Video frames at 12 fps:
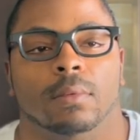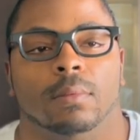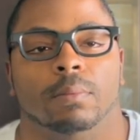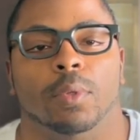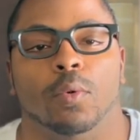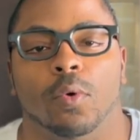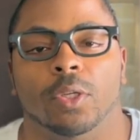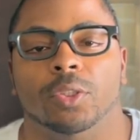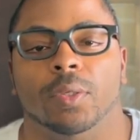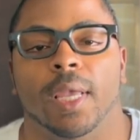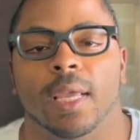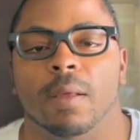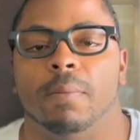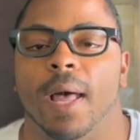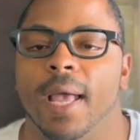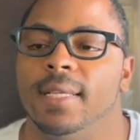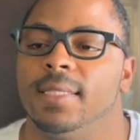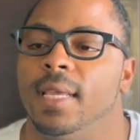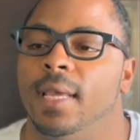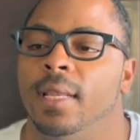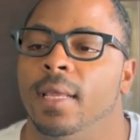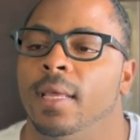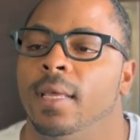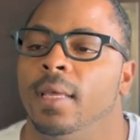But once you gain a mindset
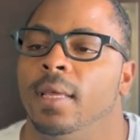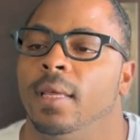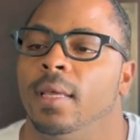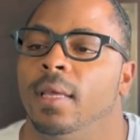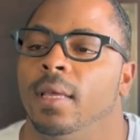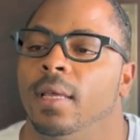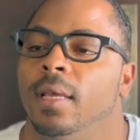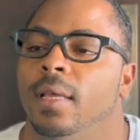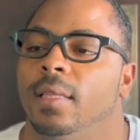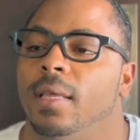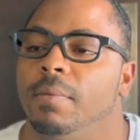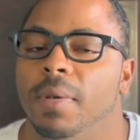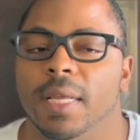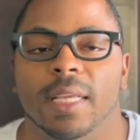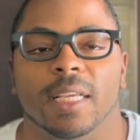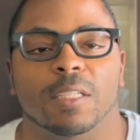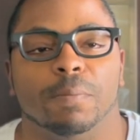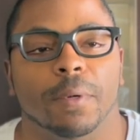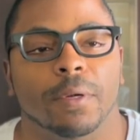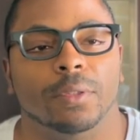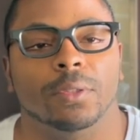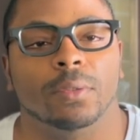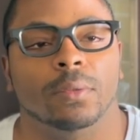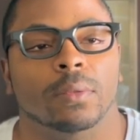that money is spiritual,